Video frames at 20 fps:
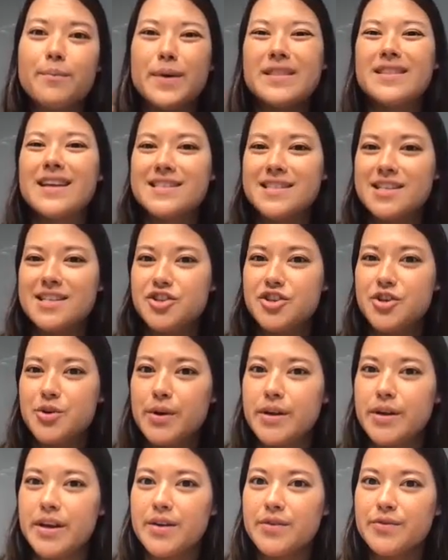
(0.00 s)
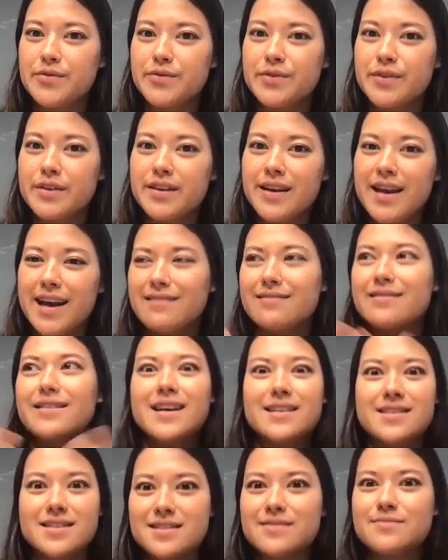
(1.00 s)
but less intuitive and
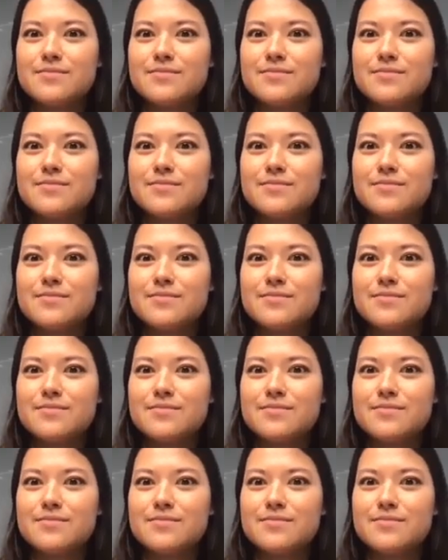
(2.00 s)
less,